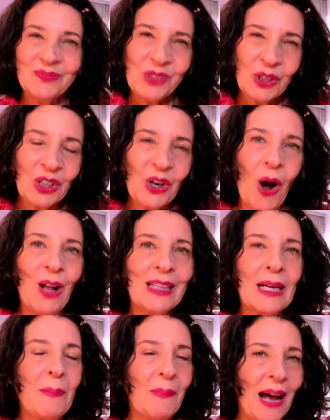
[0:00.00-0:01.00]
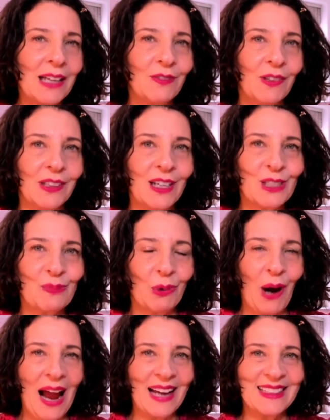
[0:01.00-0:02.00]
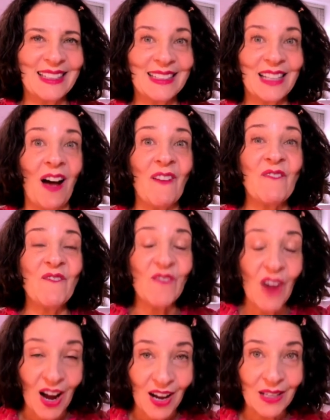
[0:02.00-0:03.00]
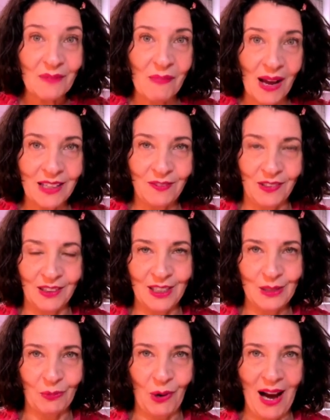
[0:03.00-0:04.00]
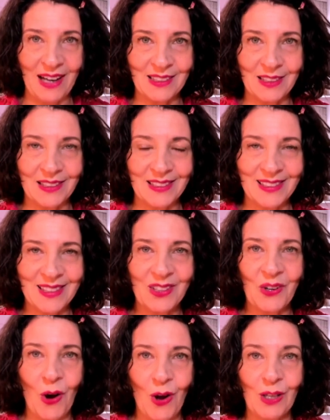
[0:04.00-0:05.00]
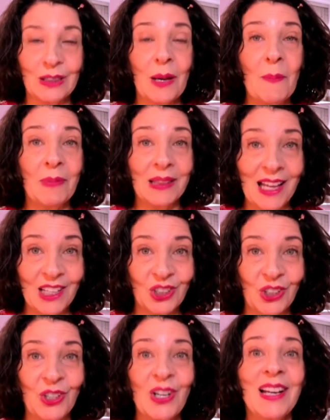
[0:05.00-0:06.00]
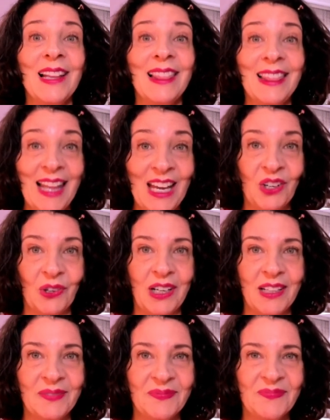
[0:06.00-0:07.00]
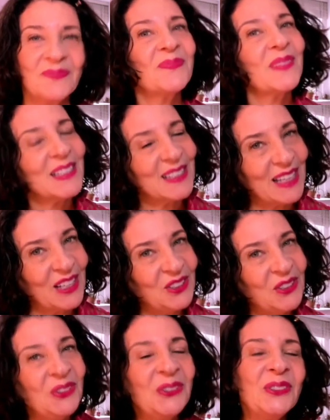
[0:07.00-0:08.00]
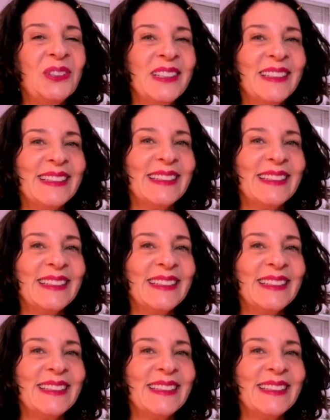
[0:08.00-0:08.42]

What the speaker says: you can call it a mindfulness practice, a fun mindfulness practice called pleasure layering. Stay tuned.